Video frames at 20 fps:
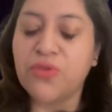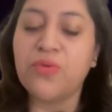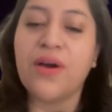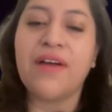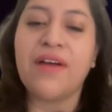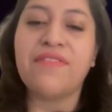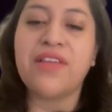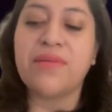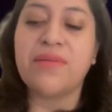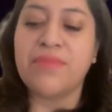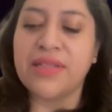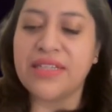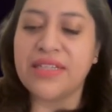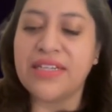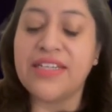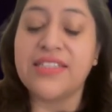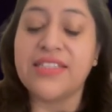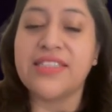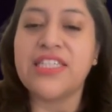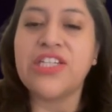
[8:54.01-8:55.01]
have the
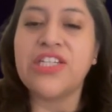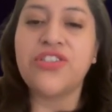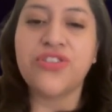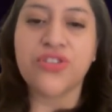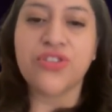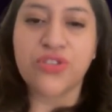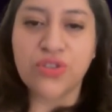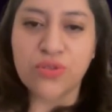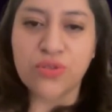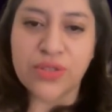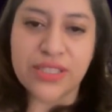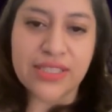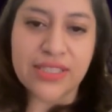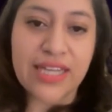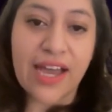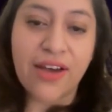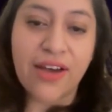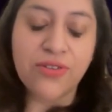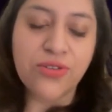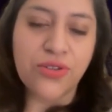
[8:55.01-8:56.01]
ability to teach your students
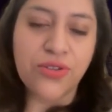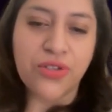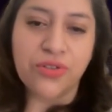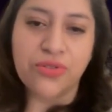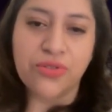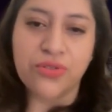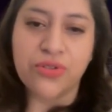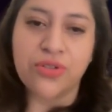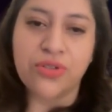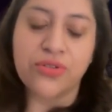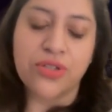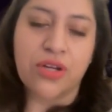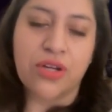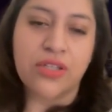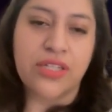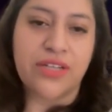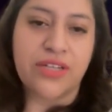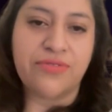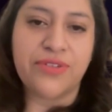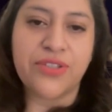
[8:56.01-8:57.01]
how to use those
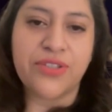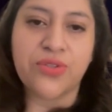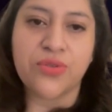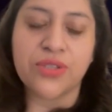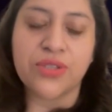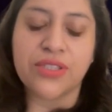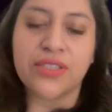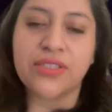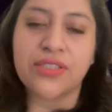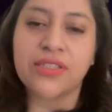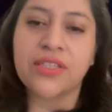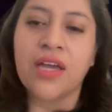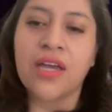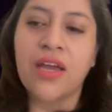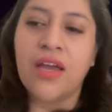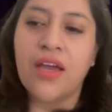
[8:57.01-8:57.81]
online resources.